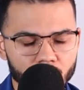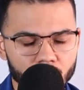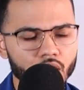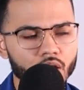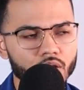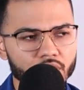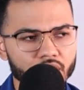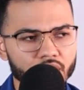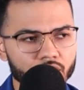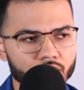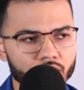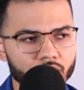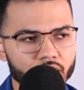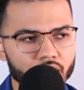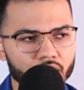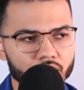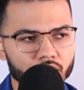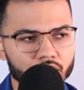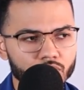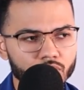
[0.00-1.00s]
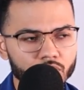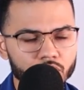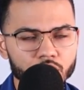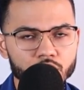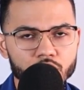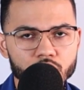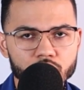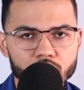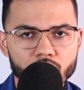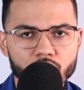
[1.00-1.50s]
Okay, great. Well,
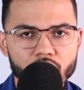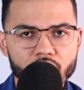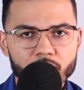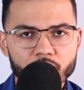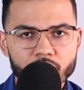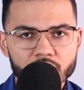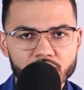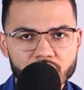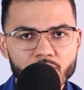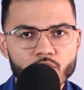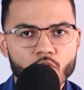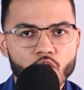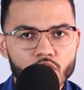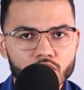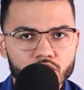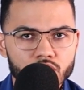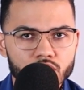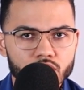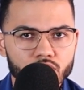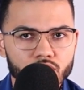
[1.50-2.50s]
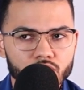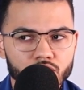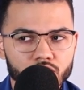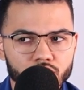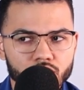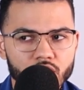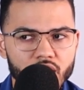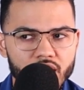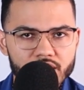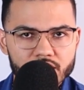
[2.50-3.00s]
it just so happens I'm also
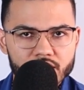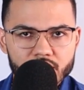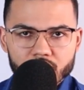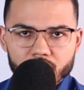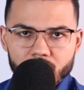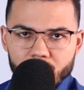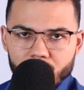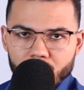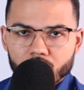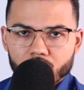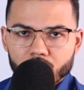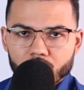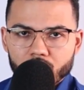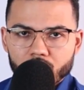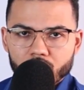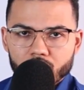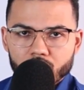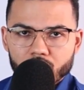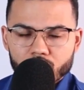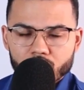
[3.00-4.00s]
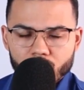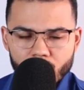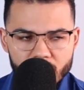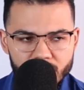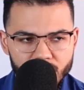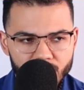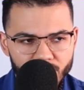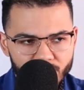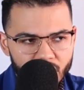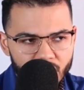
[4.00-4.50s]
licensed. So,
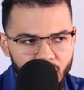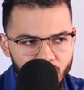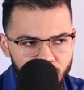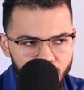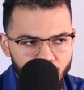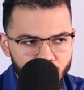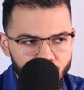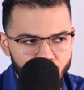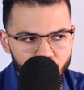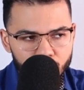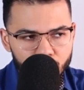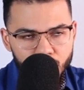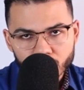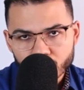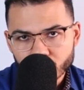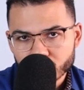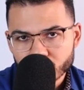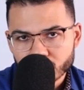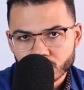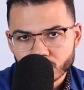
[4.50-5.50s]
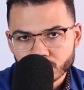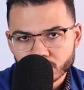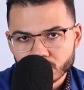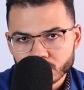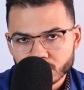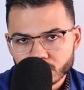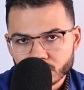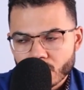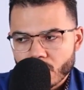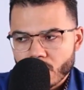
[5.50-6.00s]
as a financial coach and
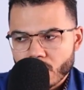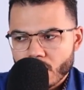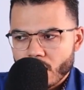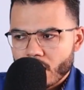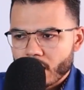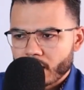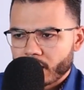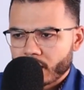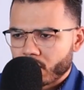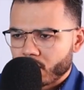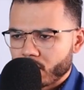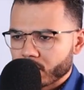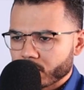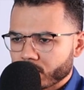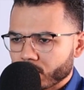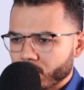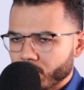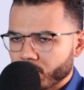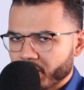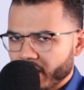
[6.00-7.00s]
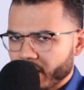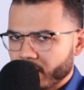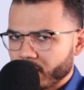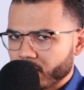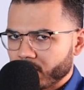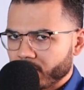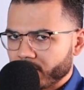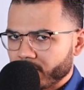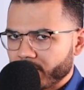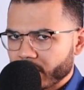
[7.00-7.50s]
consultant, I also made
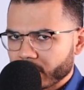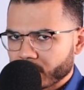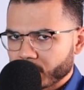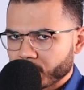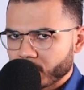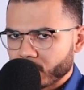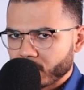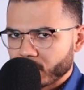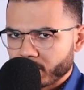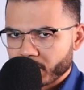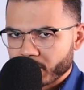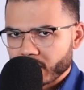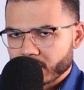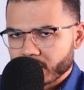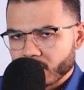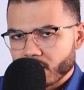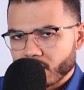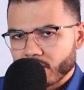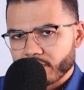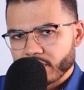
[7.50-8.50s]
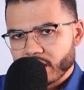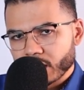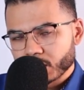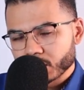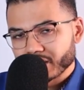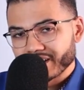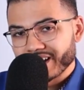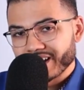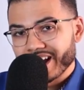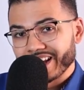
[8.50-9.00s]
an investment in myself and
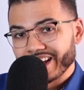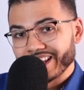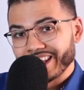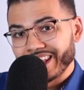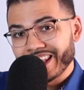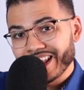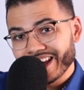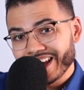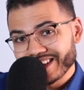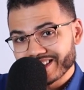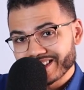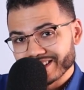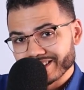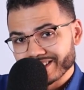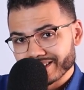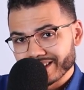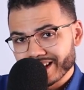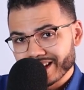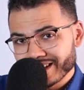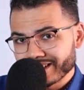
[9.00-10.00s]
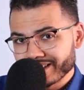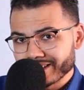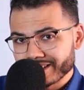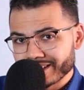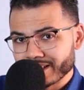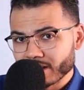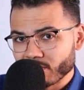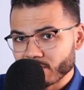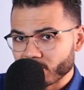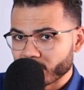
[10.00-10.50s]
actually got a license. License
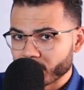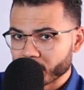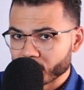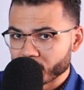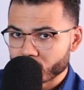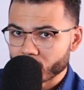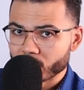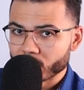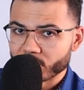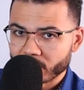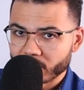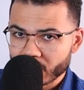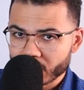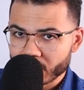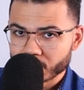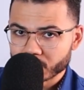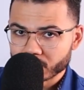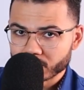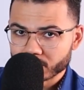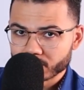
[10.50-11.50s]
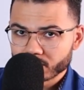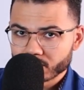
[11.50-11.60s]
is different from a certification.